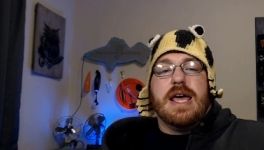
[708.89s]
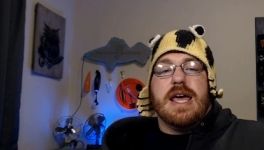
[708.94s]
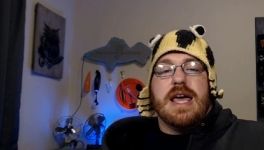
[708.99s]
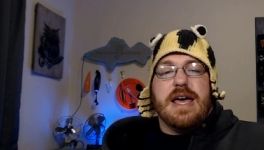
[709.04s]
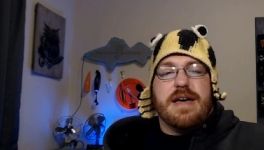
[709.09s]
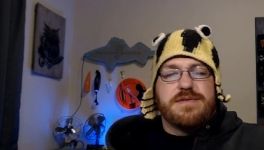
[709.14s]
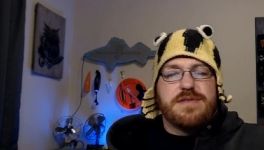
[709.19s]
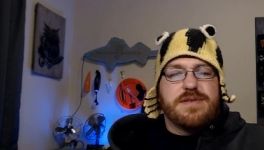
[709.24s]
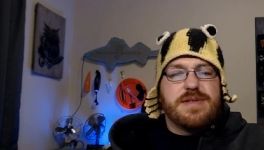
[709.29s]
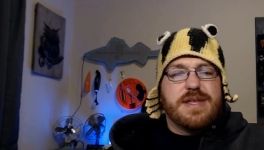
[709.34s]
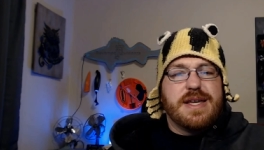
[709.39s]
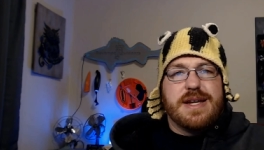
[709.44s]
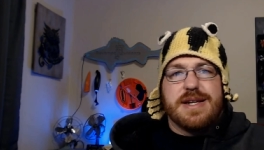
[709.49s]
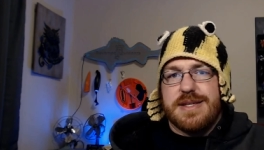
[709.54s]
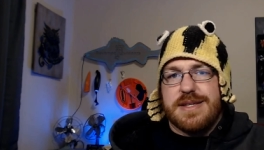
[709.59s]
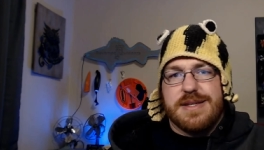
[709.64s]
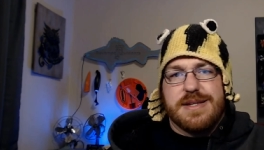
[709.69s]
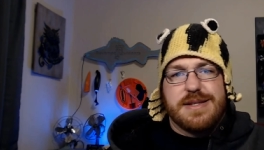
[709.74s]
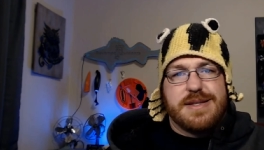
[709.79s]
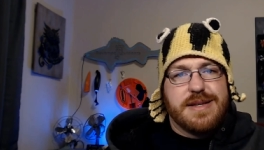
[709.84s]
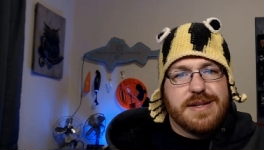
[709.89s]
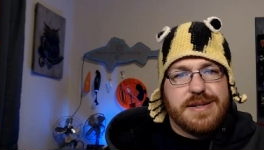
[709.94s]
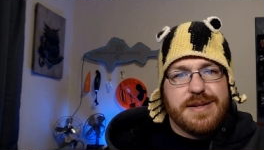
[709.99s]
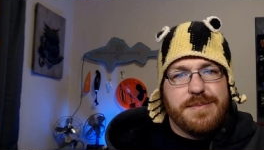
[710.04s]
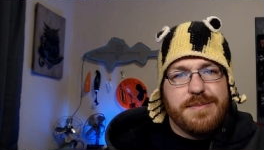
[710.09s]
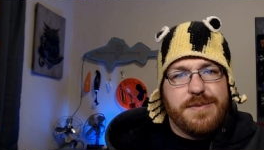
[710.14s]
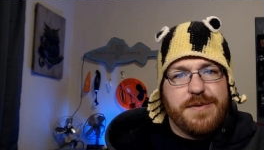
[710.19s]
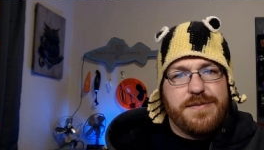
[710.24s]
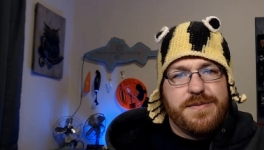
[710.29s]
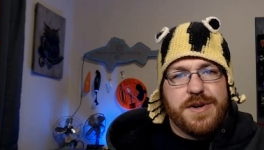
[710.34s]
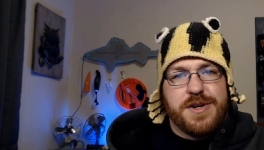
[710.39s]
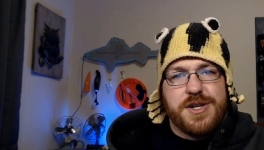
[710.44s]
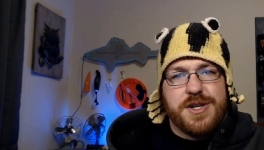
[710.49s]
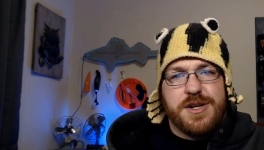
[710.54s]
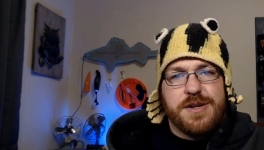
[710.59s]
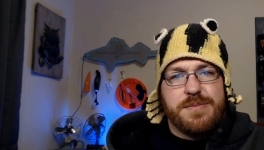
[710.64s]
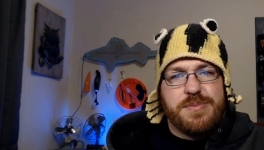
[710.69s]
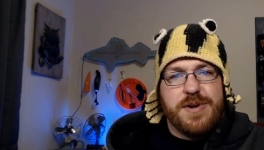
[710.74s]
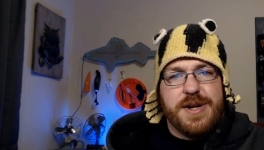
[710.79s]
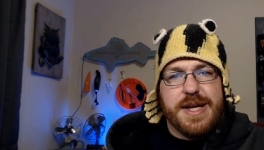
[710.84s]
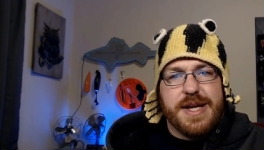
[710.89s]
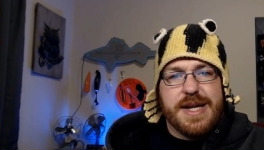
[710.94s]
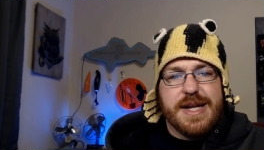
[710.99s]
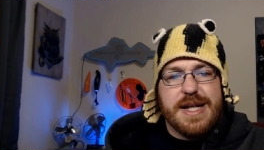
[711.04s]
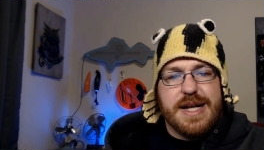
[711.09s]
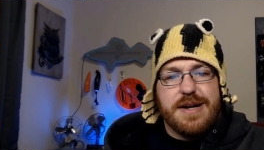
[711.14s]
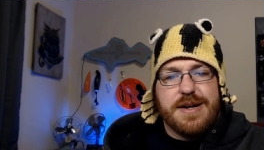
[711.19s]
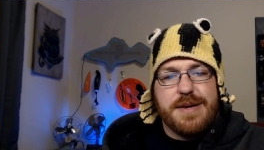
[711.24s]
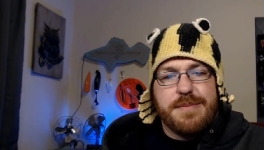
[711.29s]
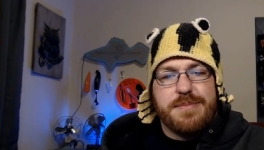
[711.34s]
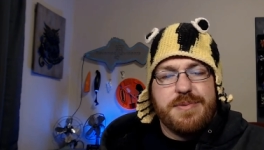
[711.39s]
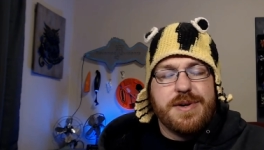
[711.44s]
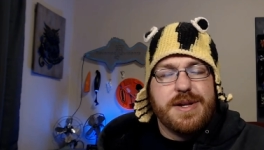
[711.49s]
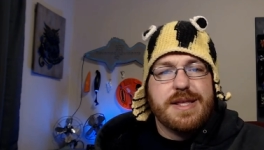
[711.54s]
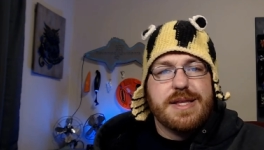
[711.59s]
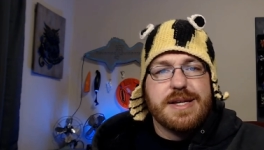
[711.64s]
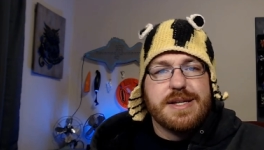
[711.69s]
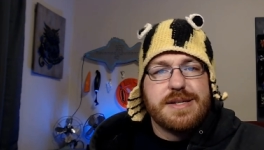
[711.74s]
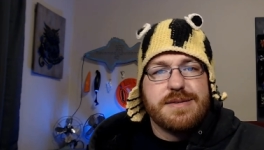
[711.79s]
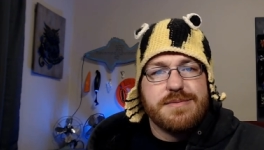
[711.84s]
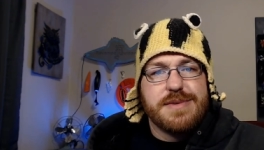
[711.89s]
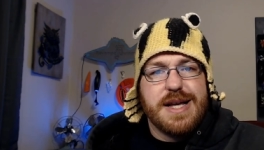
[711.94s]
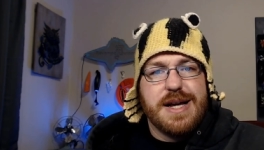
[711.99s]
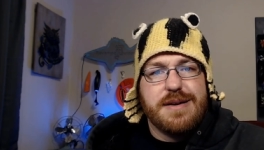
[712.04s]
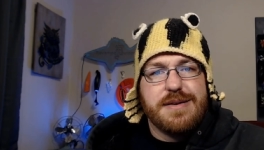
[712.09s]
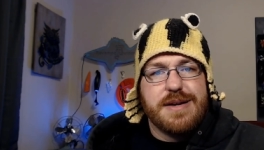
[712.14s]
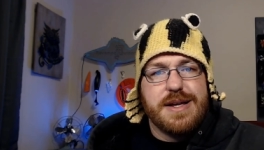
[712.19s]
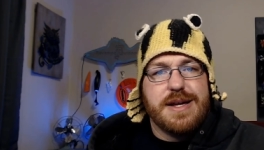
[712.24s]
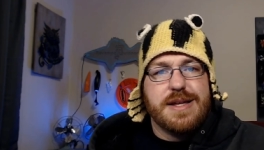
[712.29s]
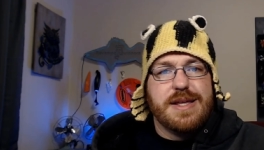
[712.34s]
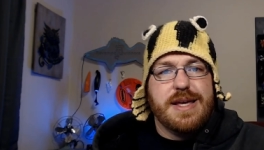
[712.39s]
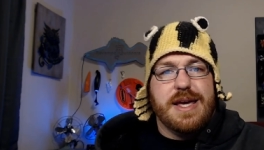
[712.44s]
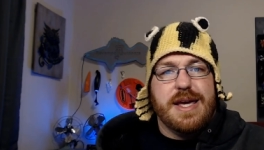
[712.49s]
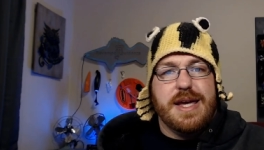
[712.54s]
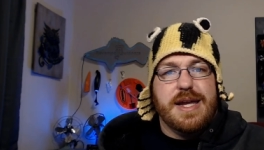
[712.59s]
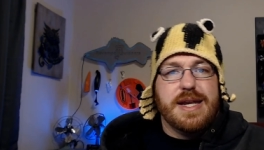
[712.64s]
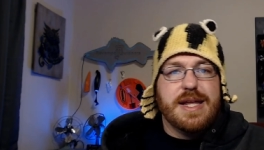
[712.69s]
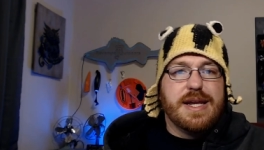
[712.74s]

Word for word: After that, it's just a simple function of printing it out. I printed this one out on the ANET